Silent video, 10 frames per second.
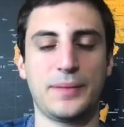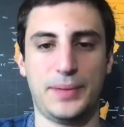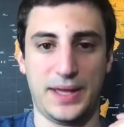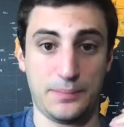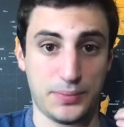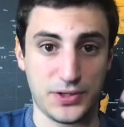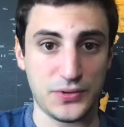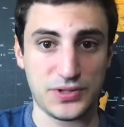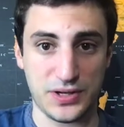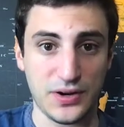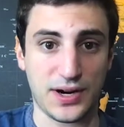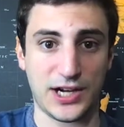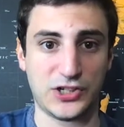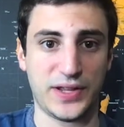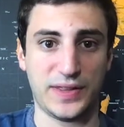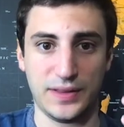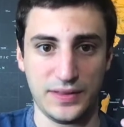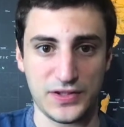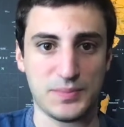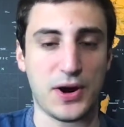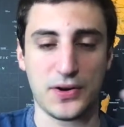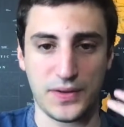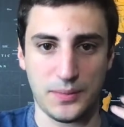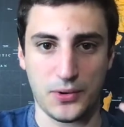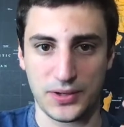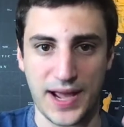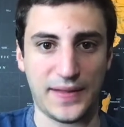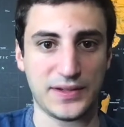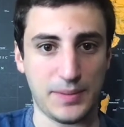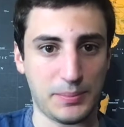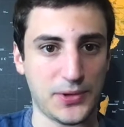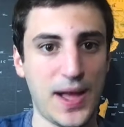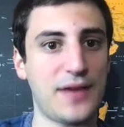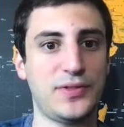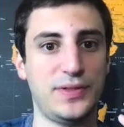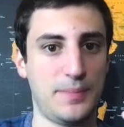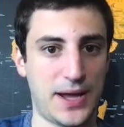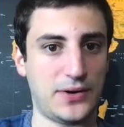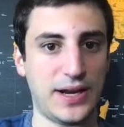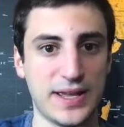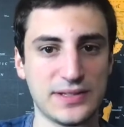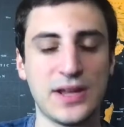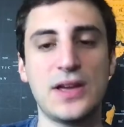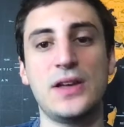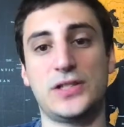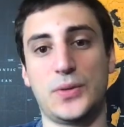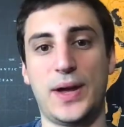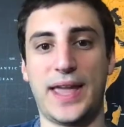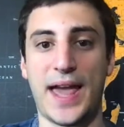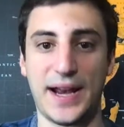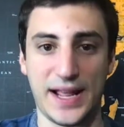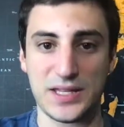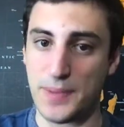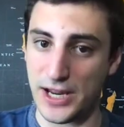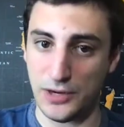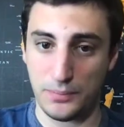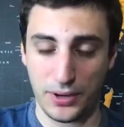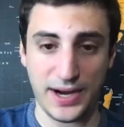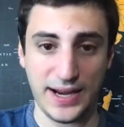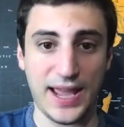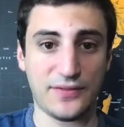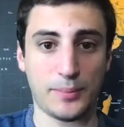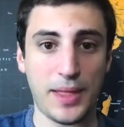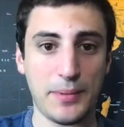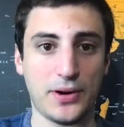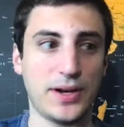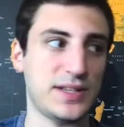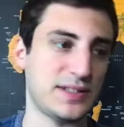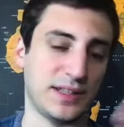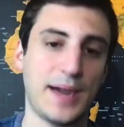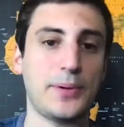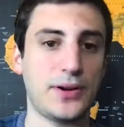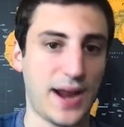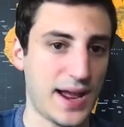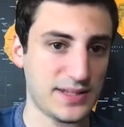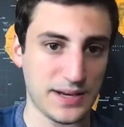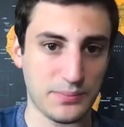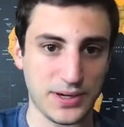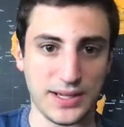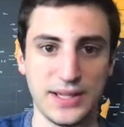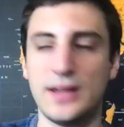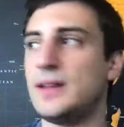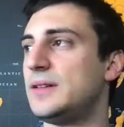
being produced in your country and the, the smarter and the more talented people you have the better it is so the way canada gets a brain gain from lebanon is lebanon has a pretty